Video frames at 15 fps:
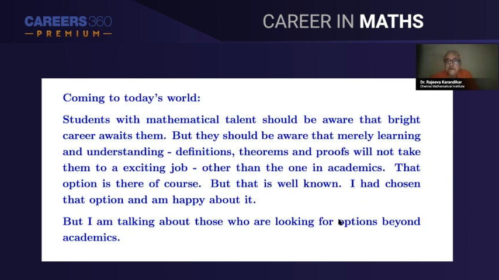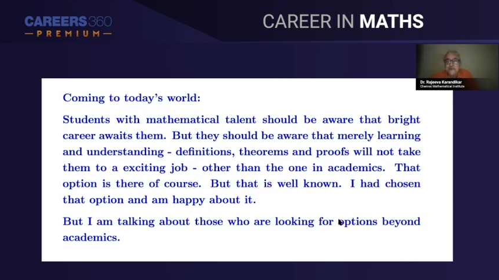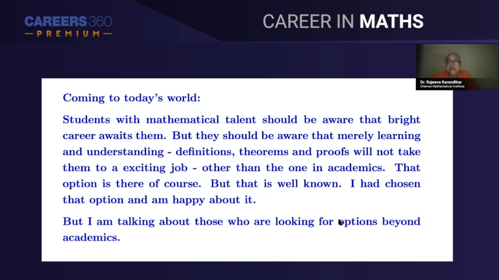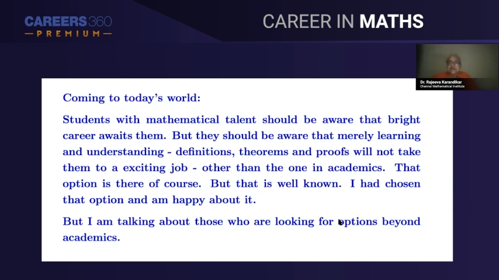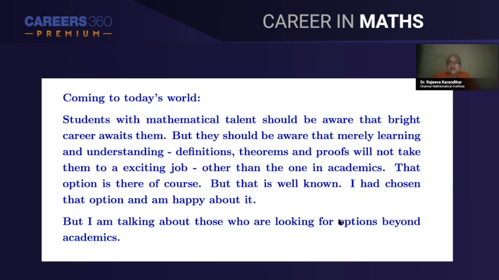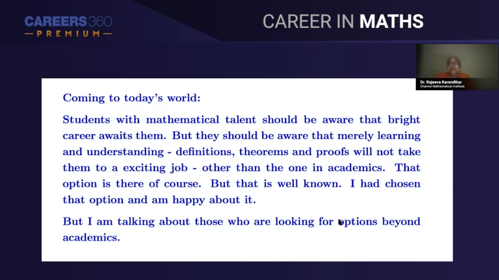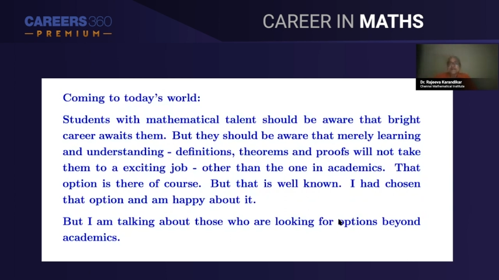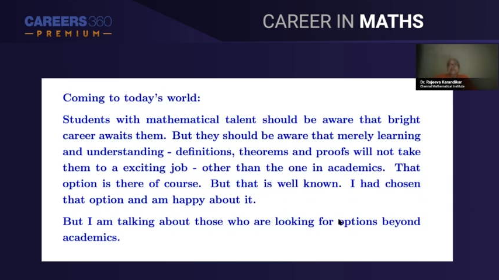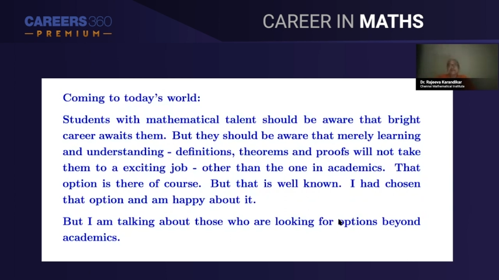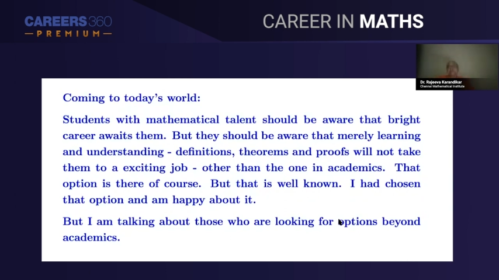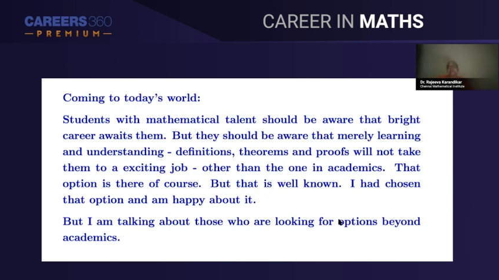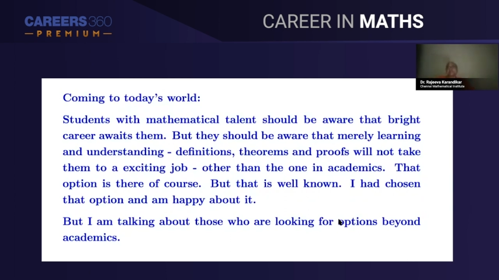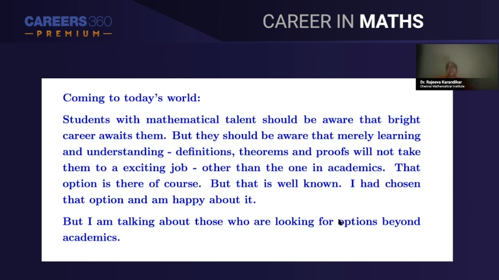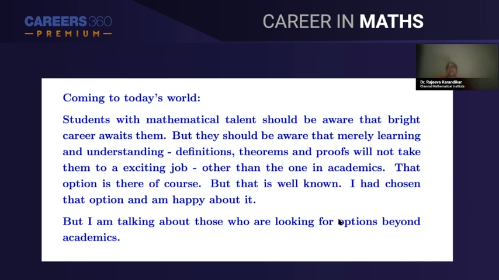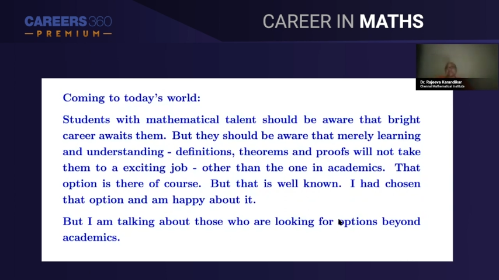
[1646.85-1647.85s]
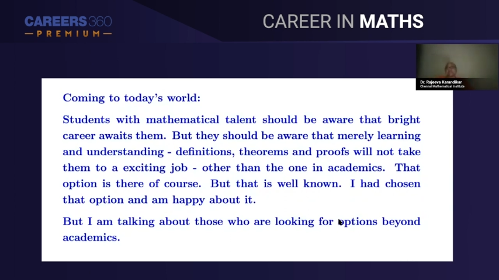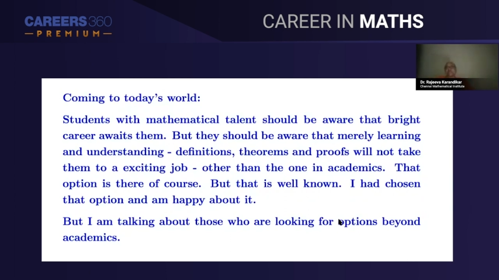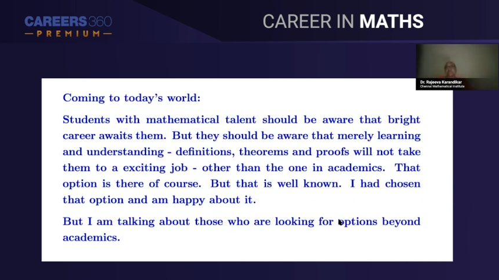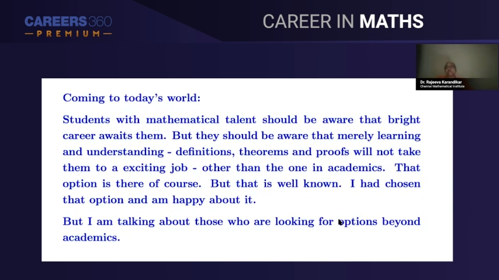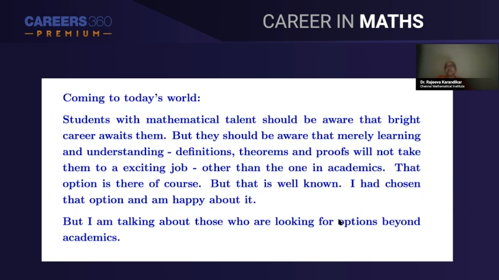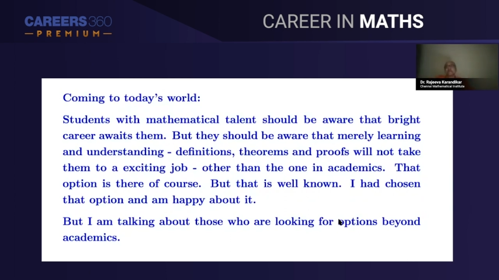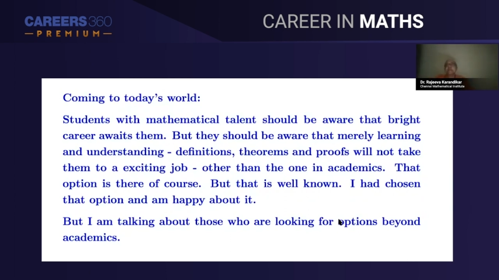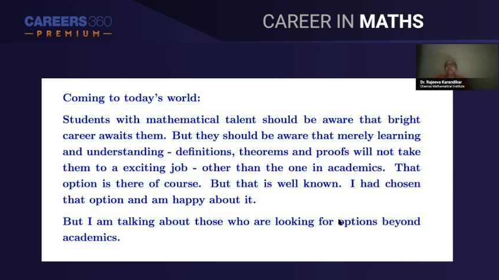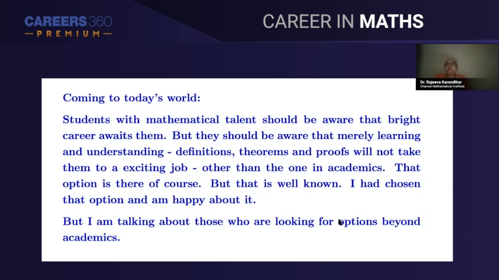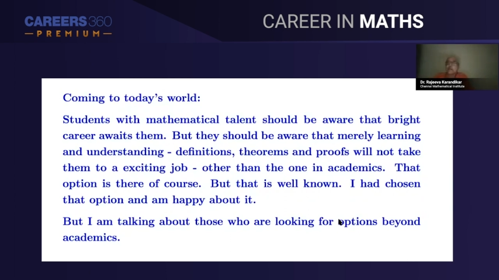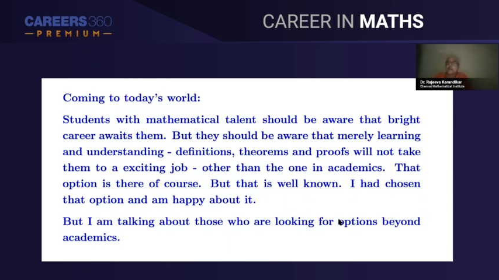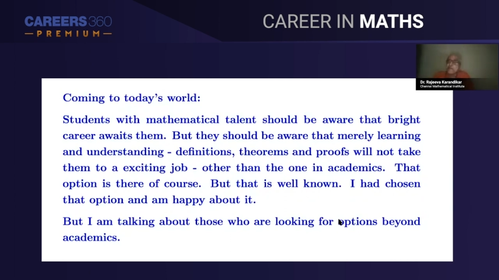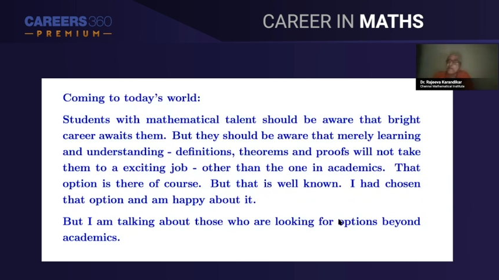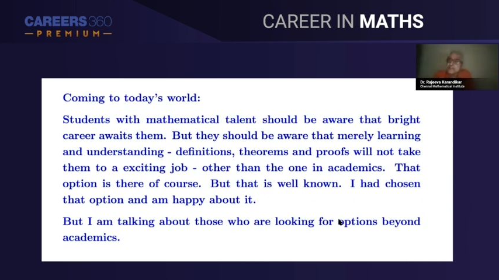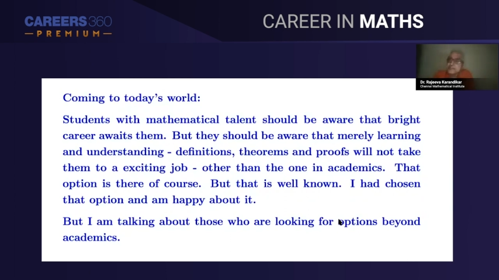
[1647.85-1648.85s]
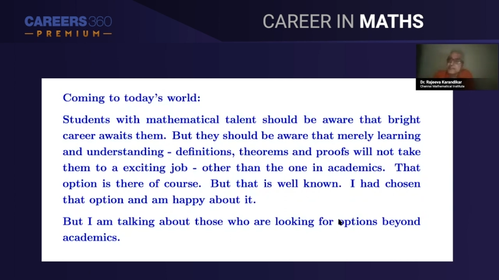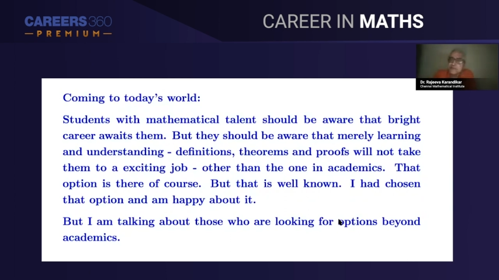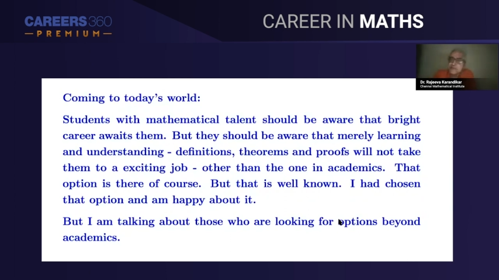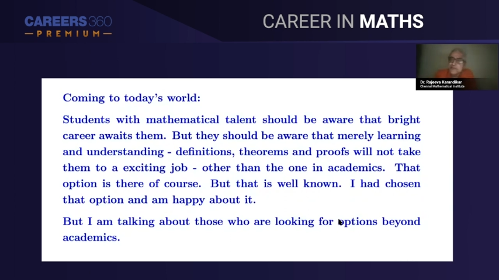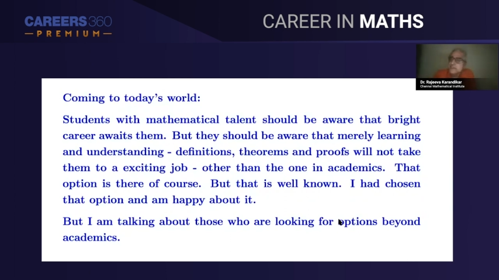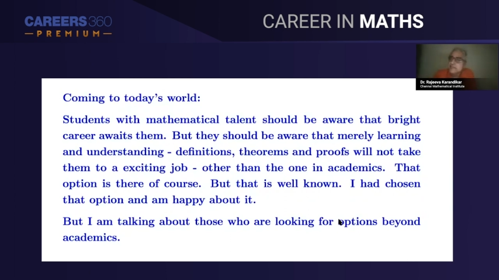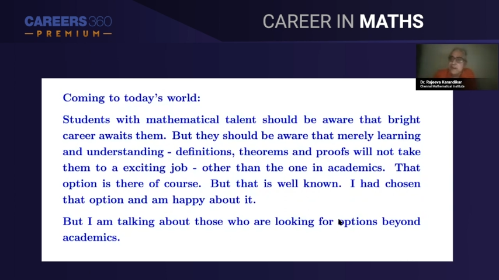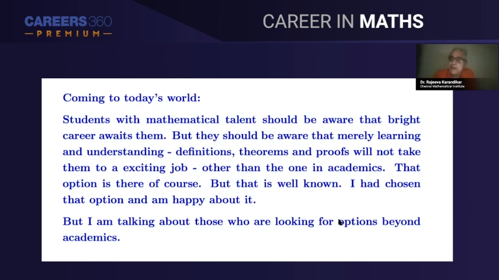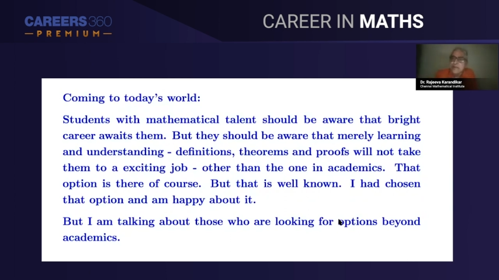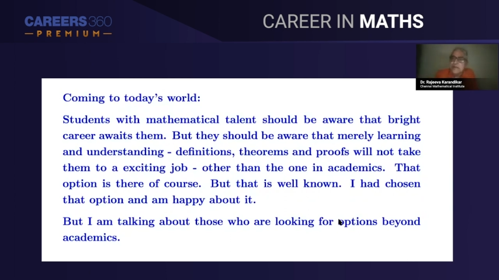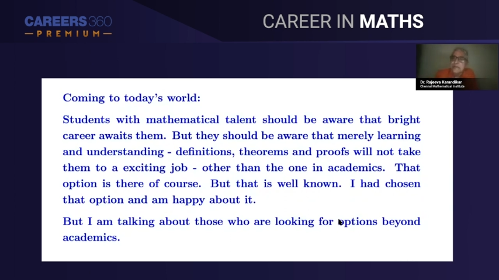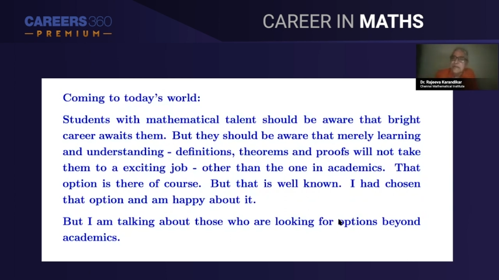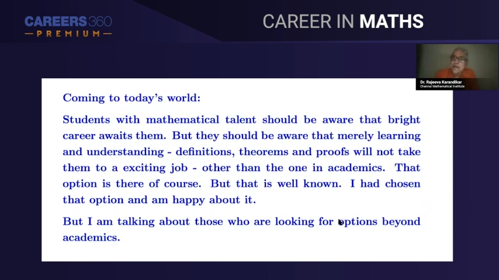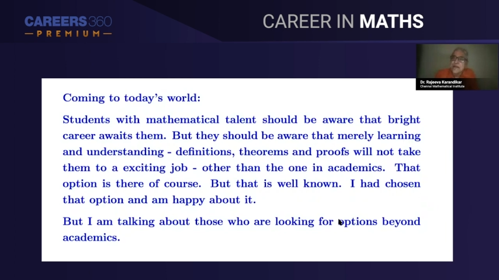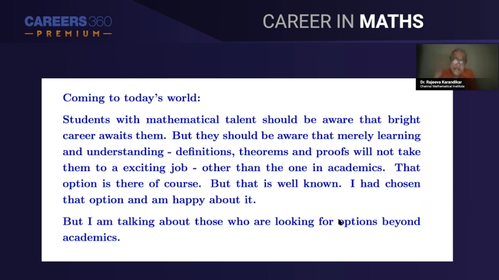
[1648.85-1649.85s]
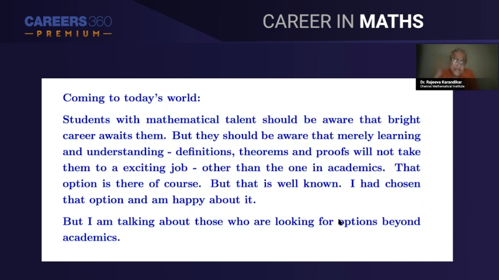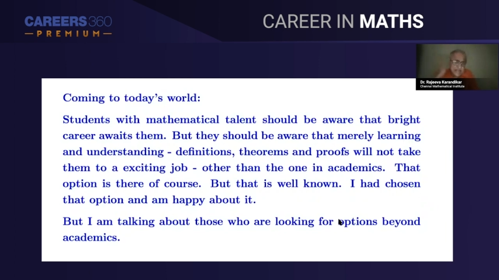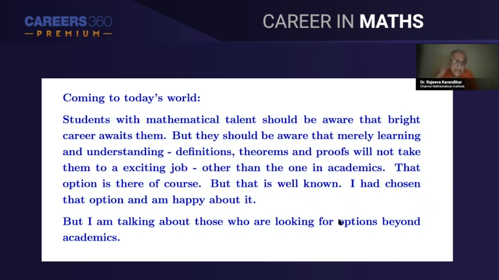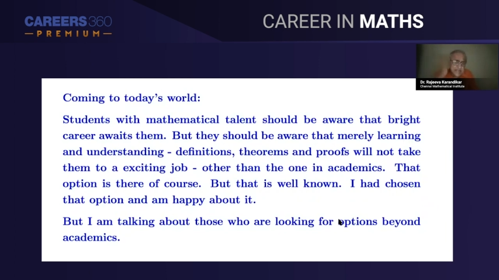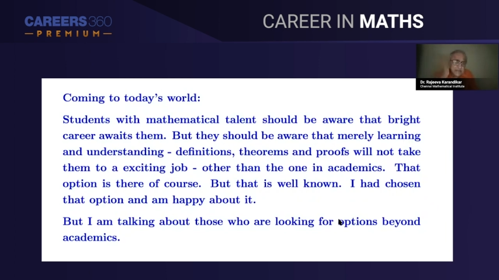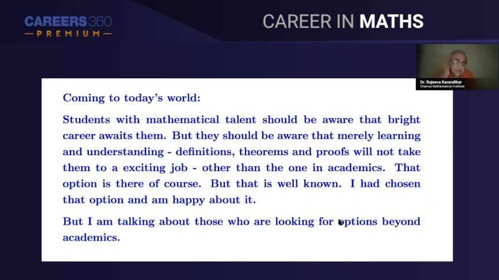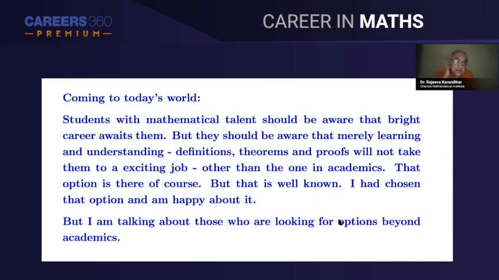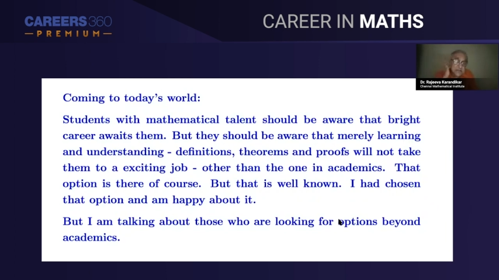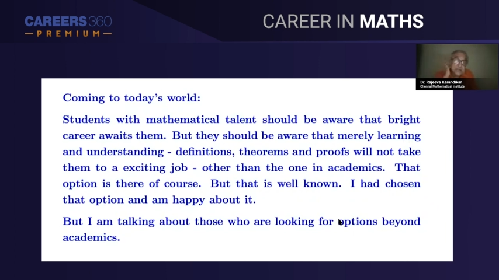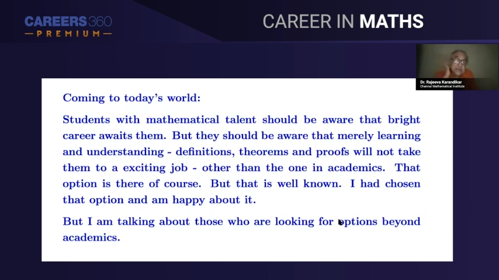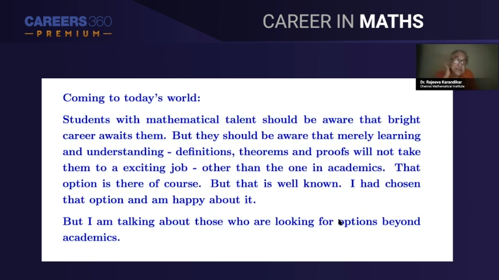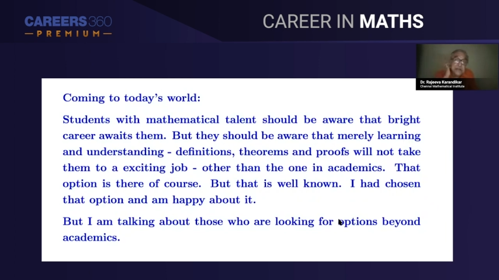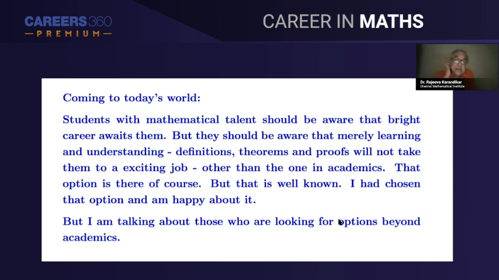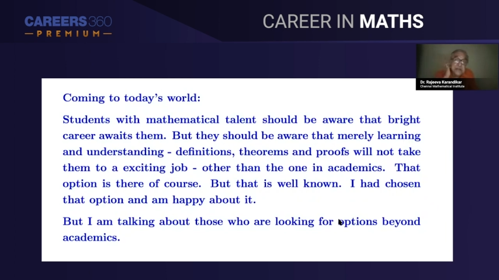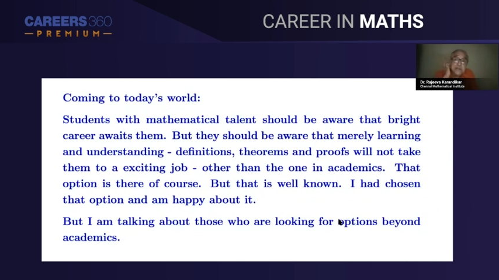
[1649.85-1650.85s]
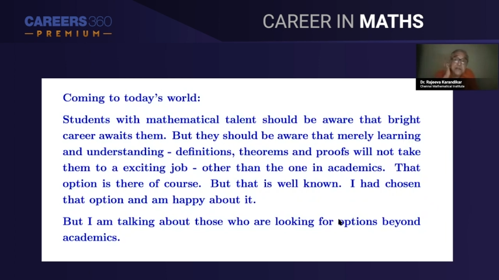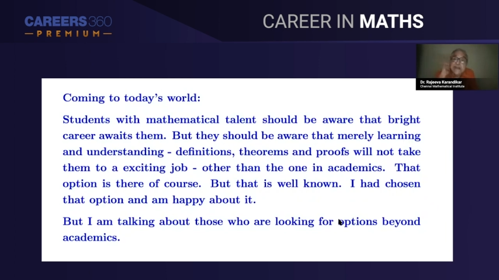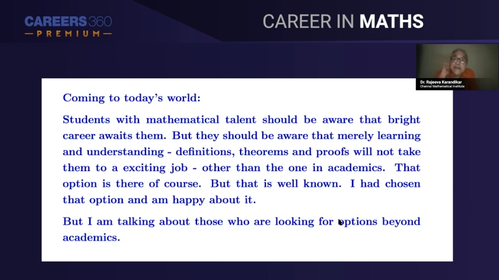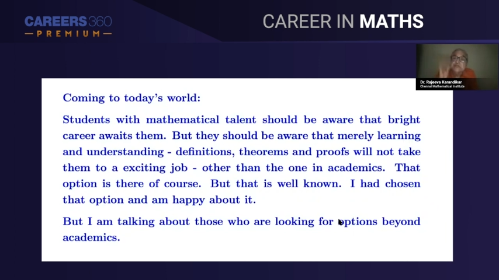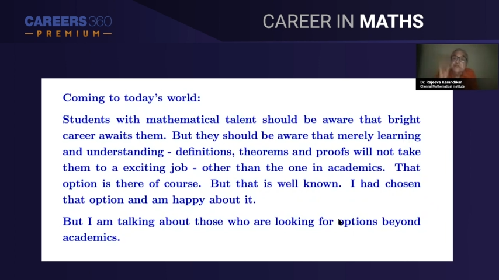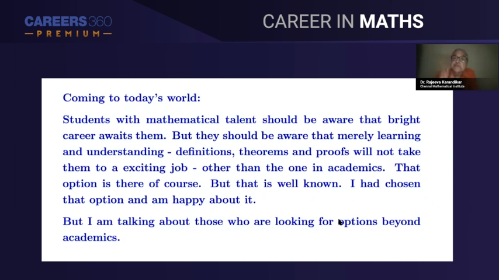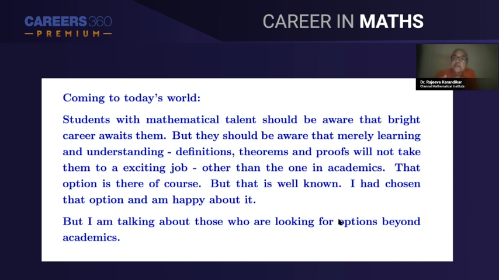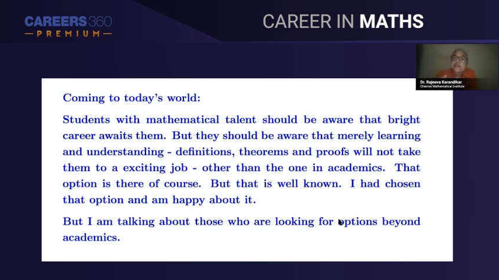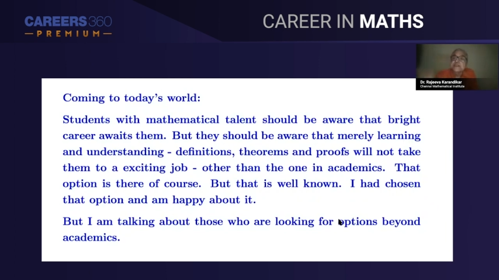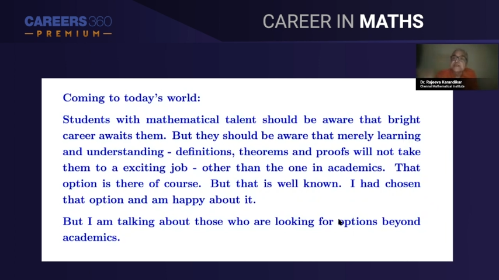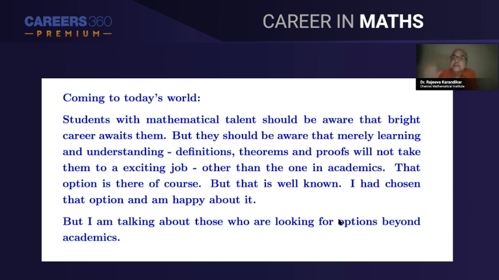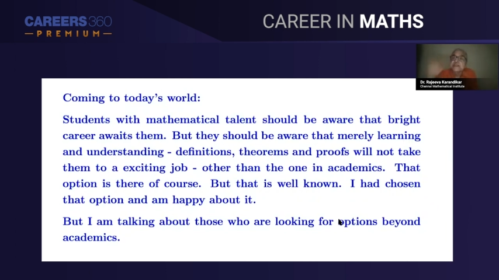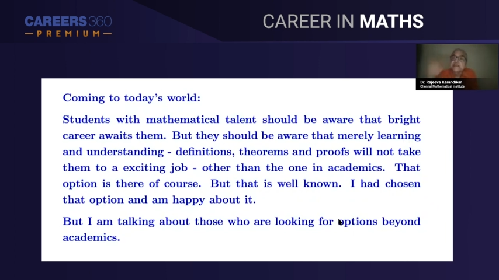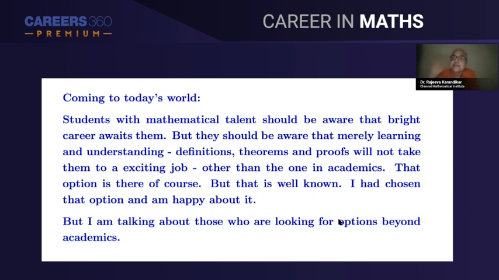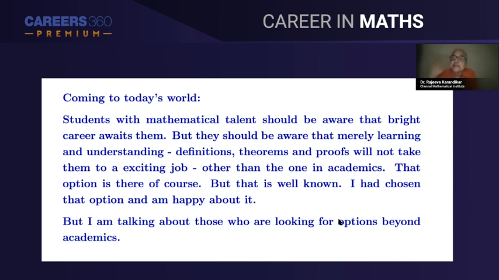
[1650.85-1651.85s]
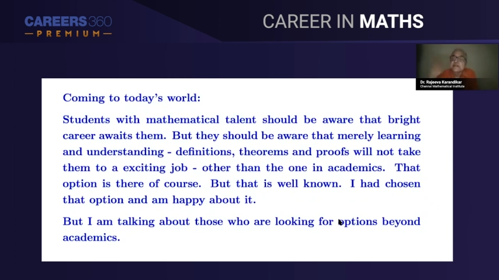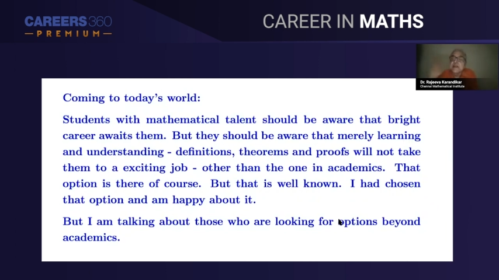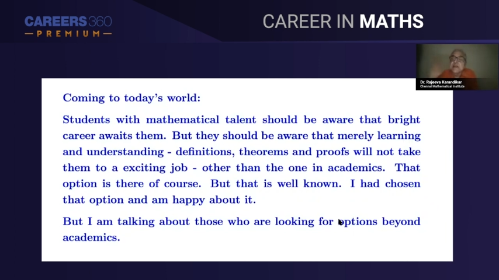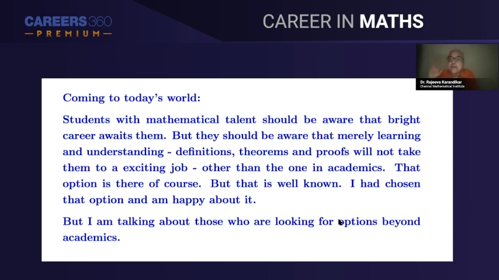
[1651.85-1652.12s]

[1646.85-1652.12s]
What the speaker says: (no speaker visible)